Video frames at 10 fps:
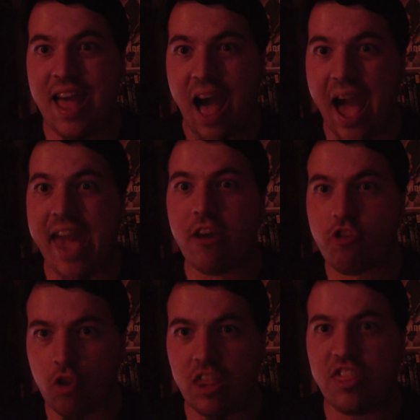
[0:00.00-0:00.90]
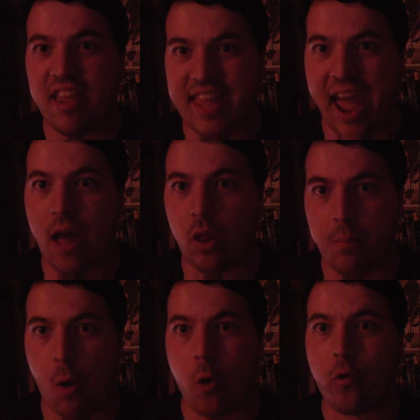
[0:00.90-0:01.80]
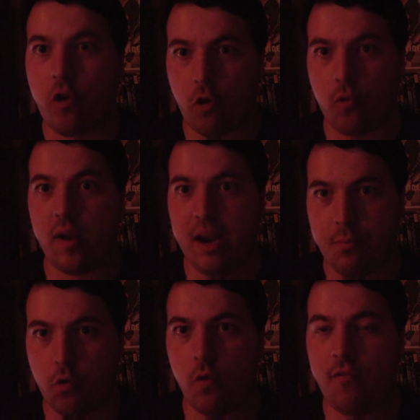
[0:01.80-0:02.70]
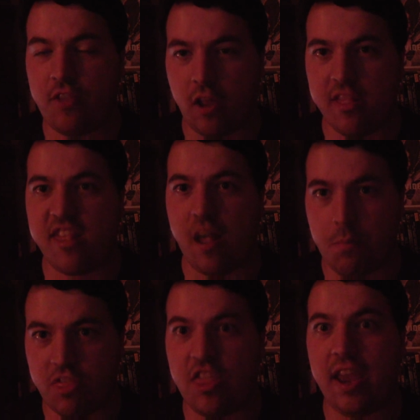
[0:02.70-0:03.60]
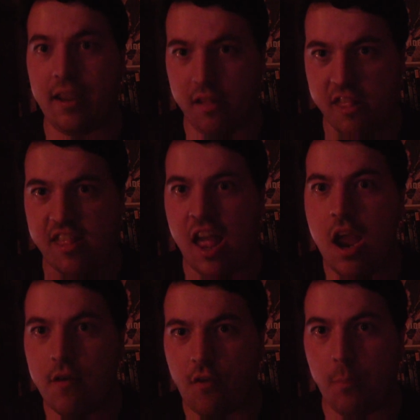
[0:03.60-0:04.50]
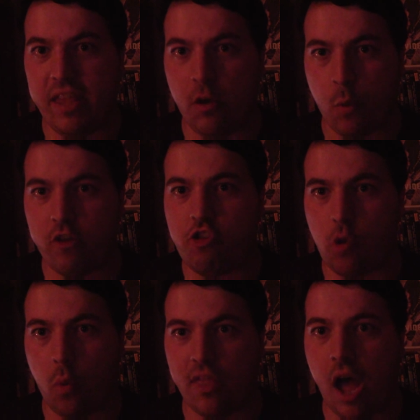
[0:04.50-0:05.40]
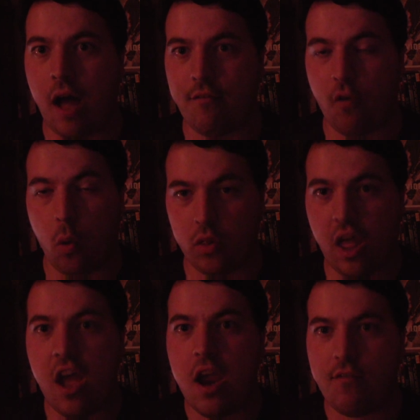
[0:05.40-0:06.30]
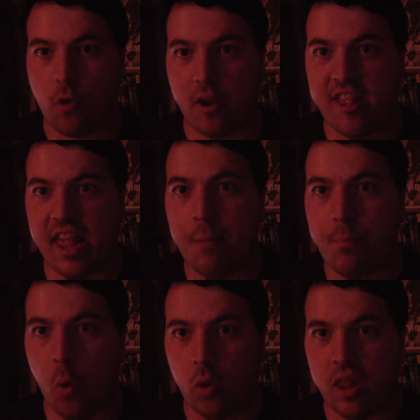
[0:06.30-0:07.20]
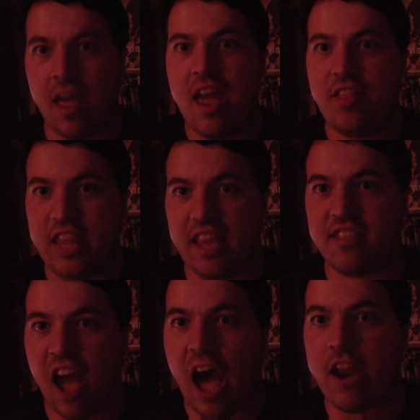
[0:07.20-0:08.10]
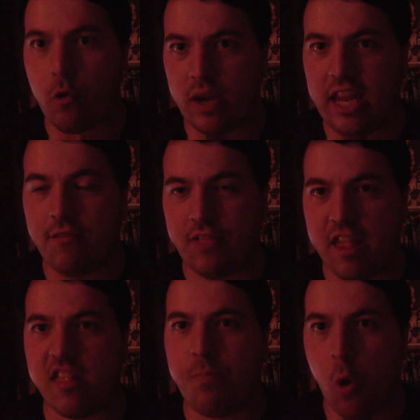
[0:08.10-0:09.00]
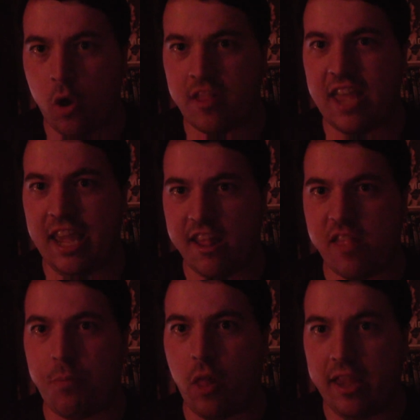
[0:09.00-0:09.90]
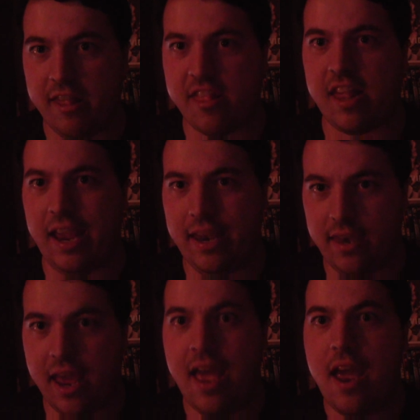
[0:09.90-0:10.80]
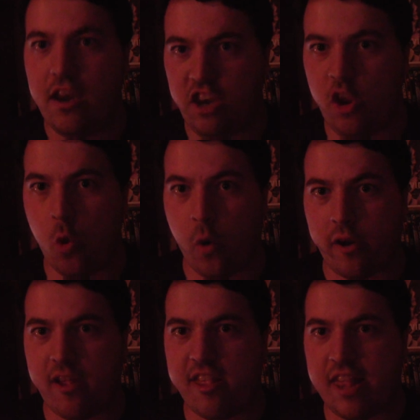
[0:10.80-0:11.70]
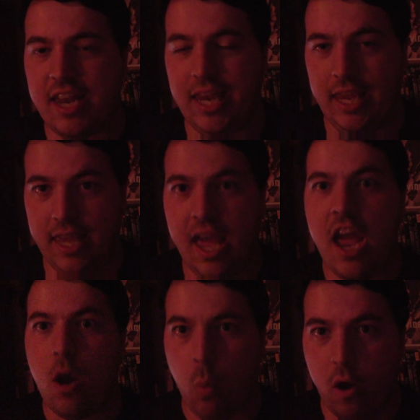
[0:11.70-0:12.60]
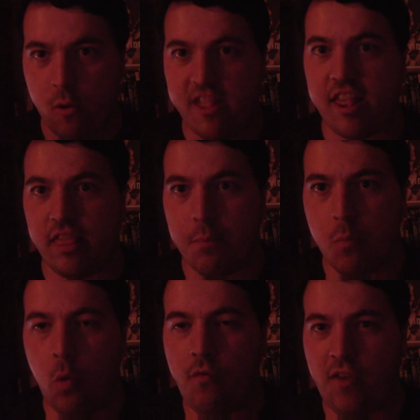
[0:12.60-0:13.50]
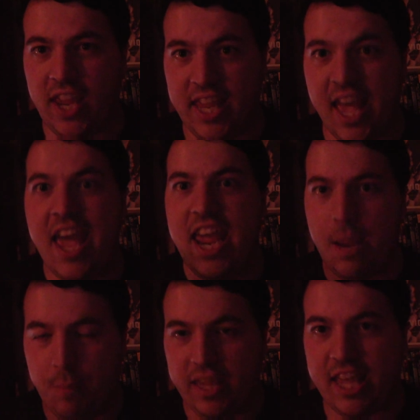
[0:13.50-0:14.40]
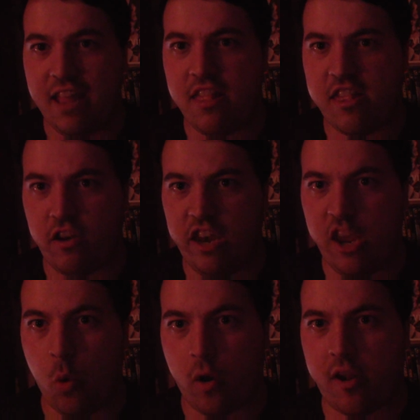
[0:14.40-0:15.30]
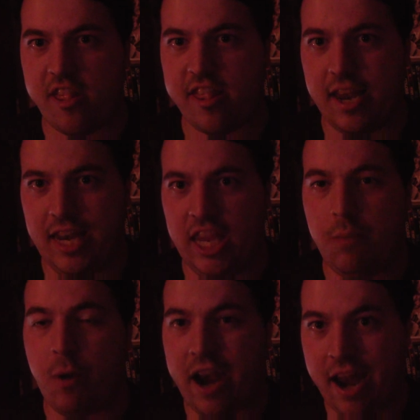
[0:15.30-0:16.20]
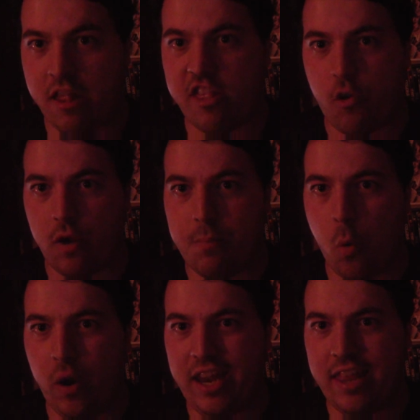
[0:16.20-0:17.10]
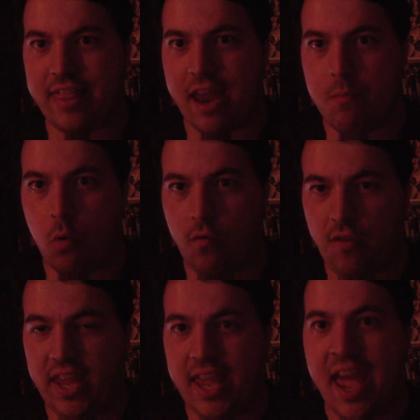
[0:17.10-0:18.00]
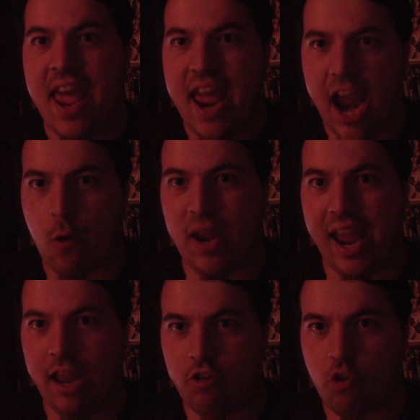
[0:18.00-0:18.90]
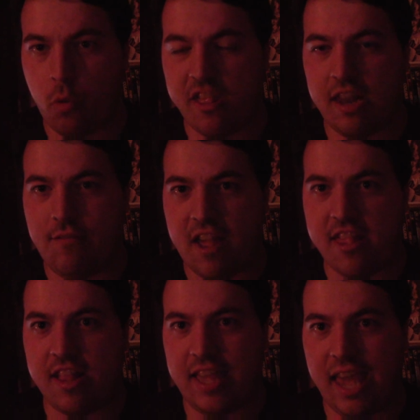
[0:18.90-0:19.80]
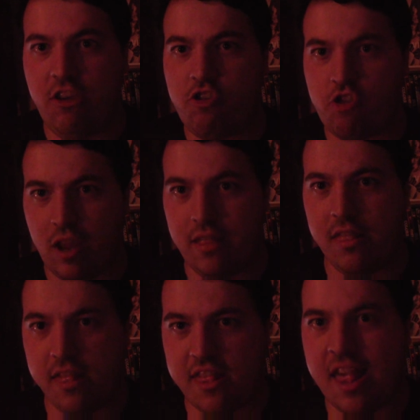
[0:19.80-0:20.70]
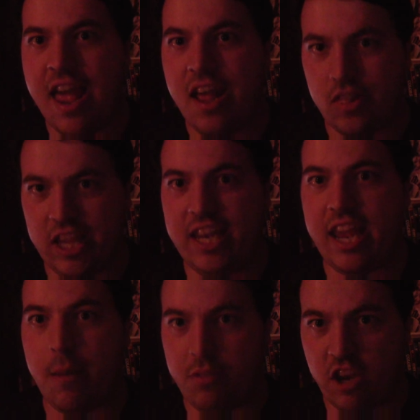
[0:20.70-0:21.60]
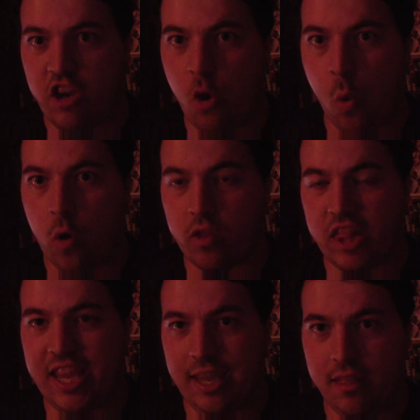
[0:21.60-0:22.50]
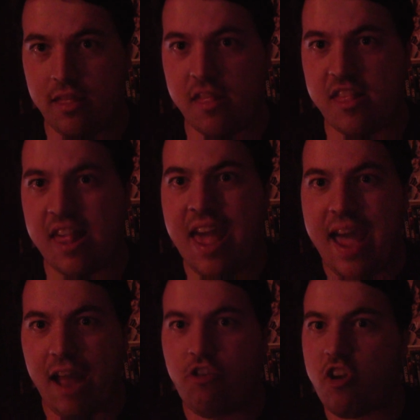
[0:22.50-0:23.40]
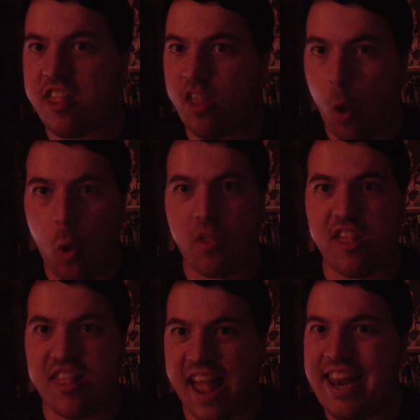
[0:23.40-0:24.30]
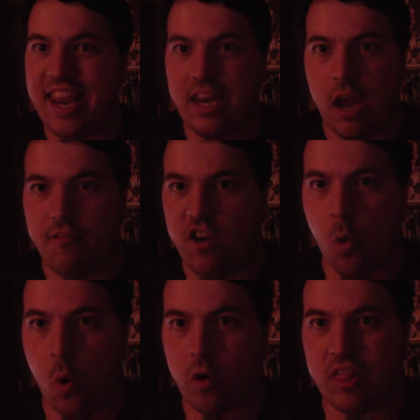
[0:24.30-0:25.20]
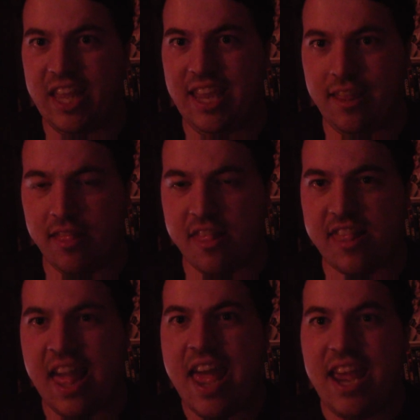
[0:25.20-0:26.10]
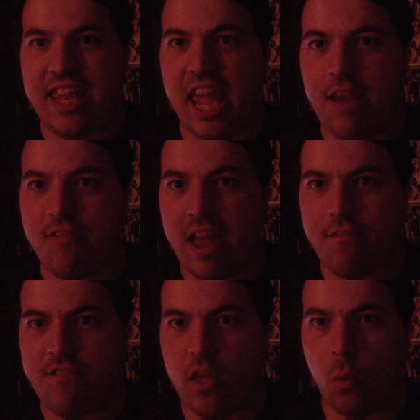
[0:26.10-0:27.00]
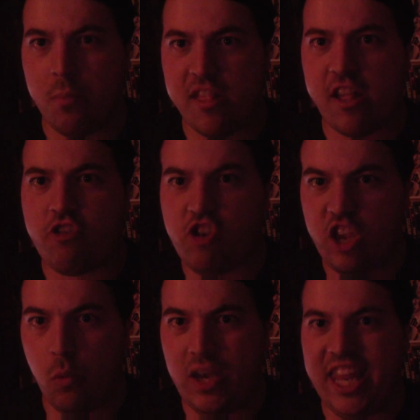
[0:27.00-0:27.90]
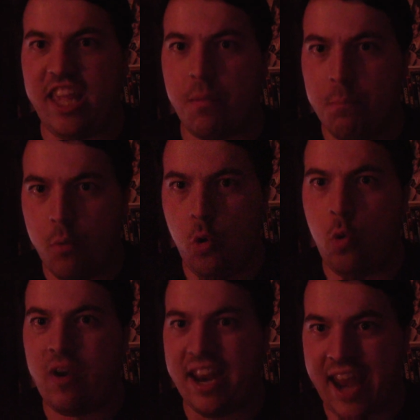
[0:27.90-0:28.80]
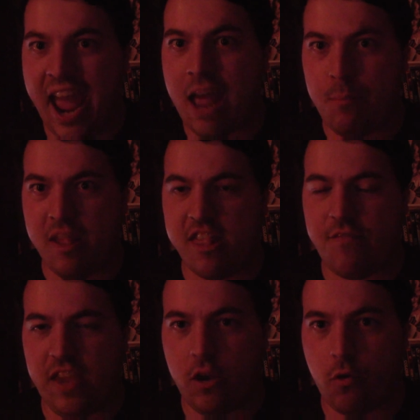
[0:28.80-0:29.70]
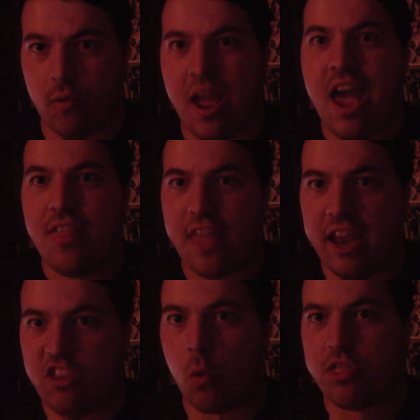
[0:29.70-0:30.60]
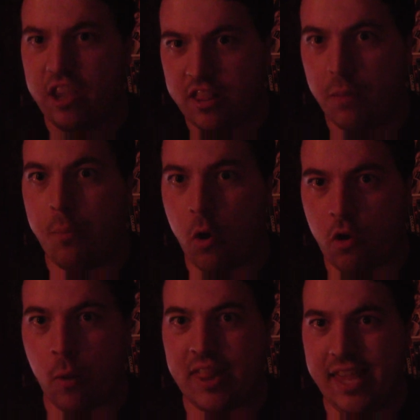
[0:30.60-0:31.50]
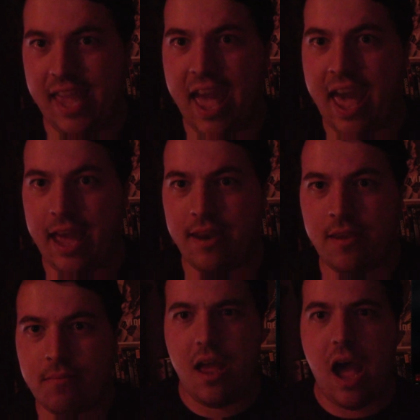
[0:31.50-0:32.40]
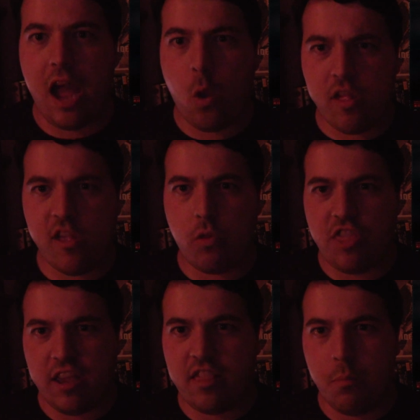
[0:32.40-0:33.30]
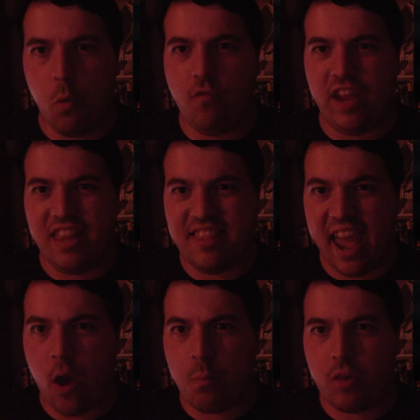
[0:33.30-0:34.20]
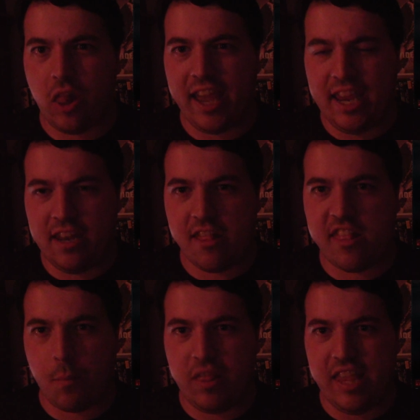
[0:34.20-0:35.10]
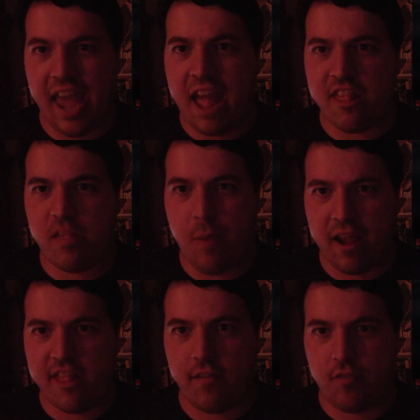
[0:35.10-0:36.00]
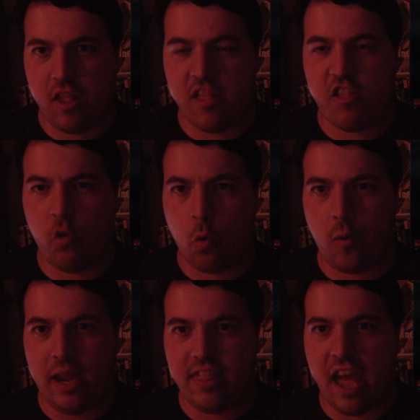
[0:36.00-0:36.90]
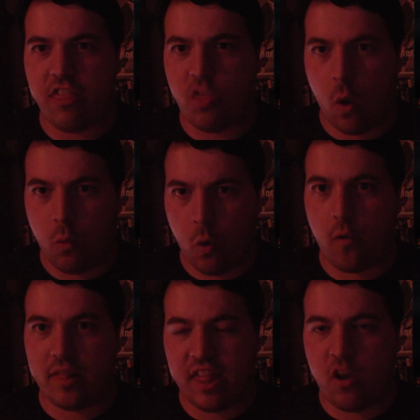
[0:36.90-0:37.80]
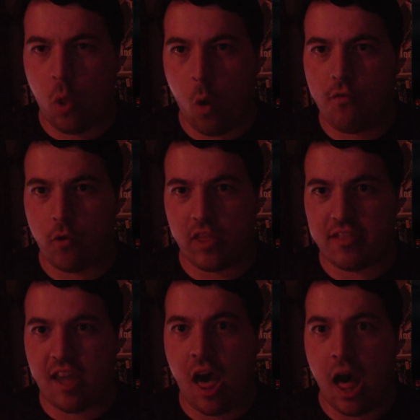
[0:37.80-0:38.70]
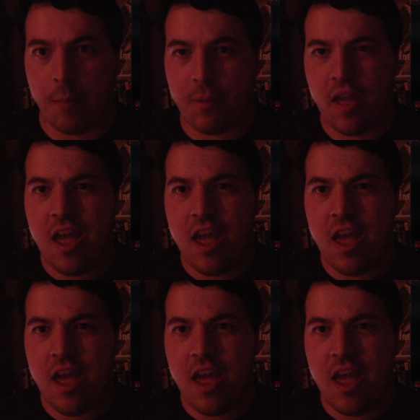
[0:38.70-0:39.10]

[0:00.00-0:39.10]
I actually think Alan Parker improved on some things from the original novel. For example, the entirety of this book takes place in New York City, whereas in the movie, it begins in New York City, but at a certain point in that movie, Harry Angel's investigations lead him to New Orleans, and just the whole setting of New Orleans gave that film such a unique mood and atmosphere that I don't think the book really had. I also think the movie downplayed some of the aspects of this story that I thought were a little over the top.